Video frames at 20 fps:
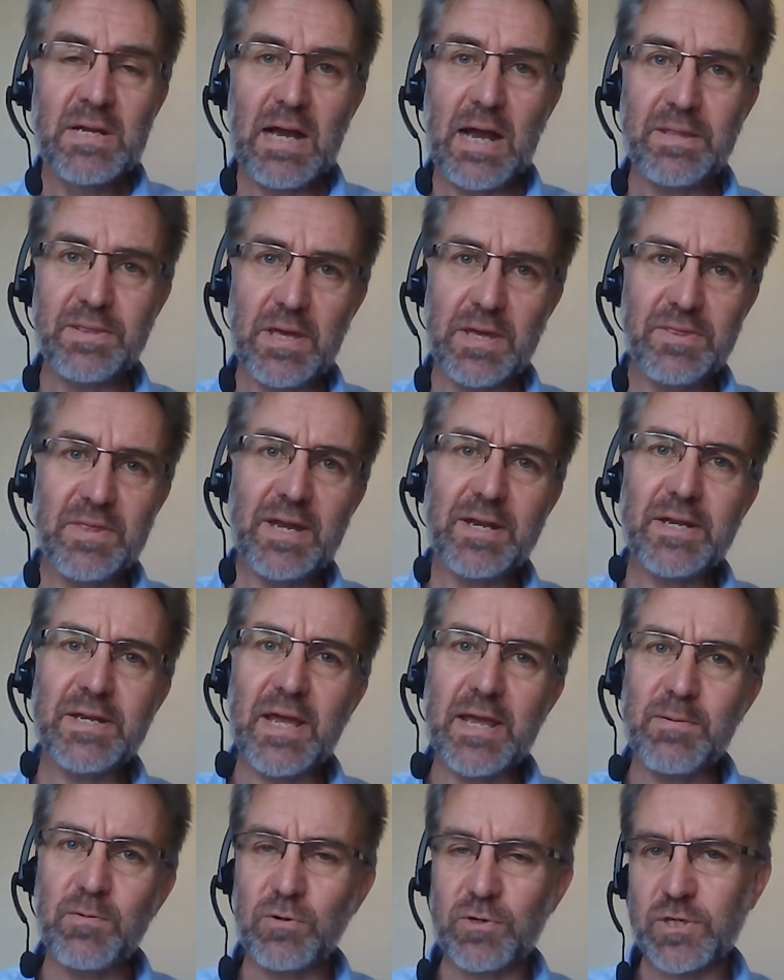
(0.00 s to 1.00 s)
And that
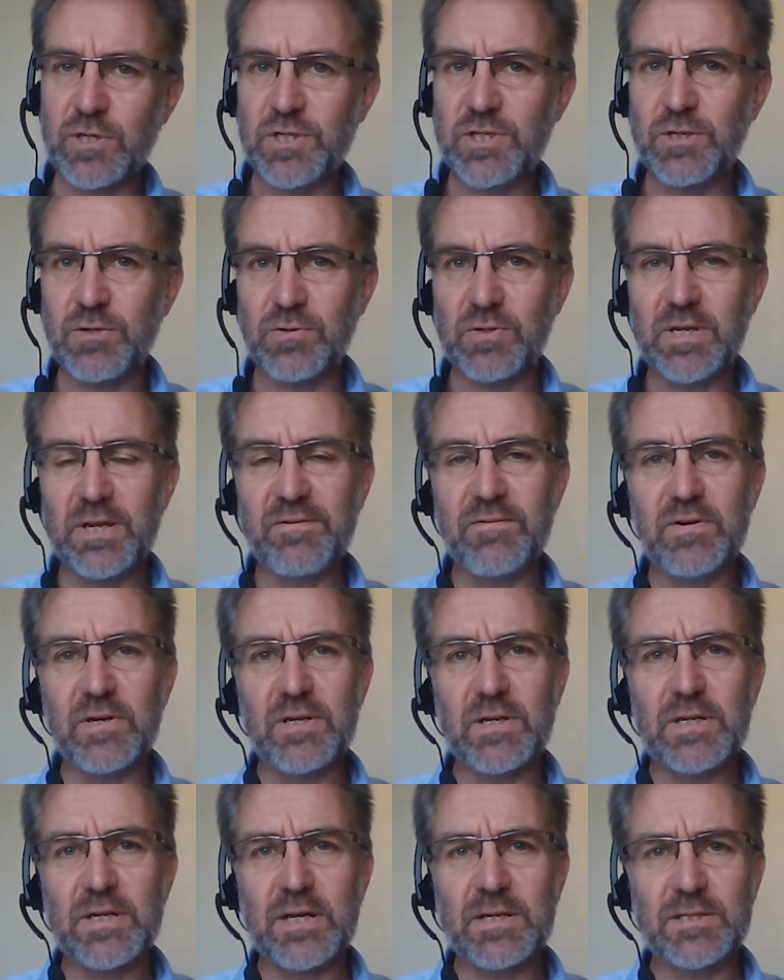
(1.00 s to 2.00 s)
enabled us to
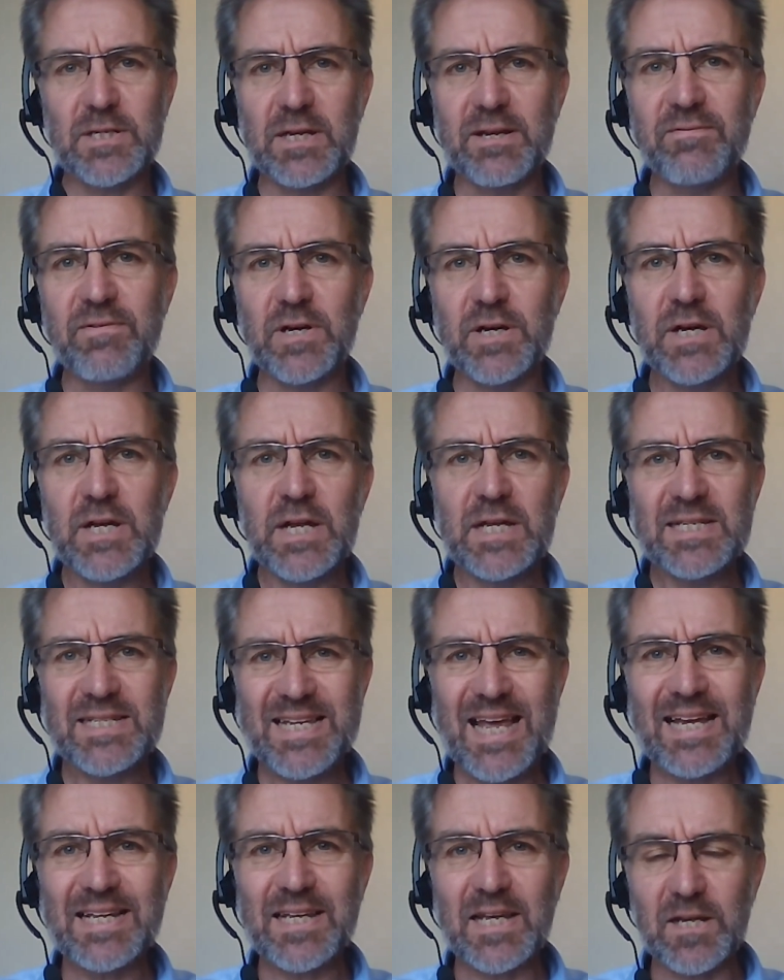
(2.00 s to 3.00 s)
deliver
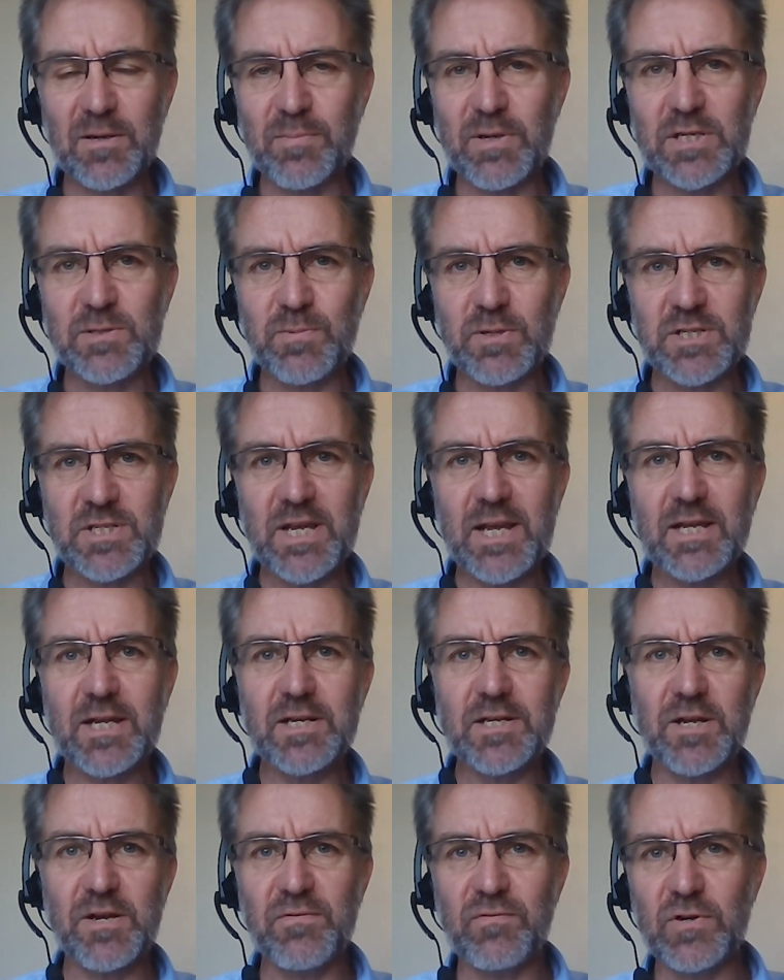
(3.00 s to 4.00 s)
10 gigabits per
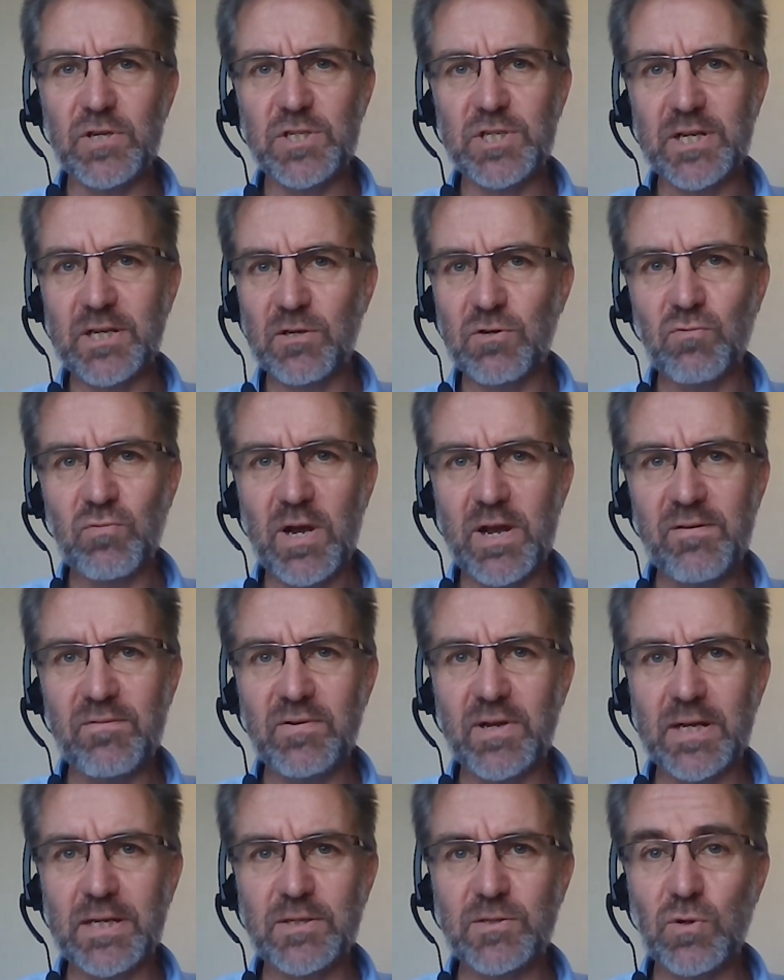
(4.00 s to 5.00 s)
second over a single wavelength,